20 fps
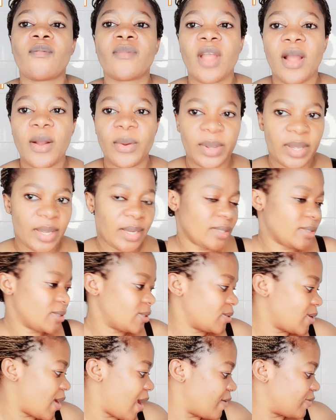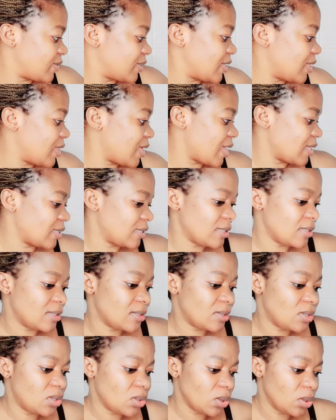okay so after that is
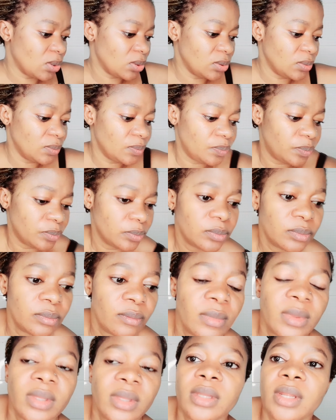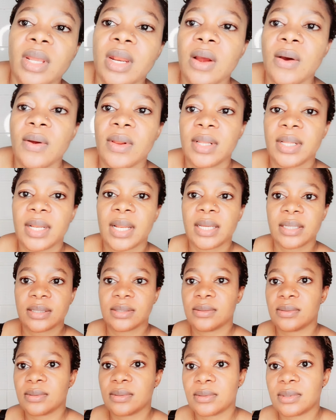done then I would like
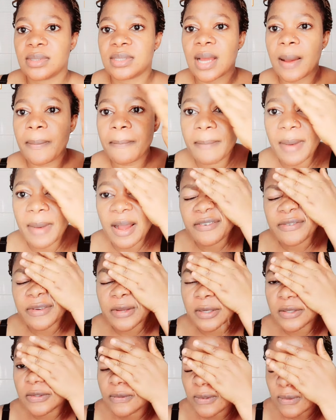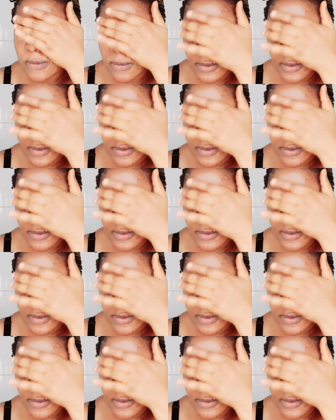to dab my face with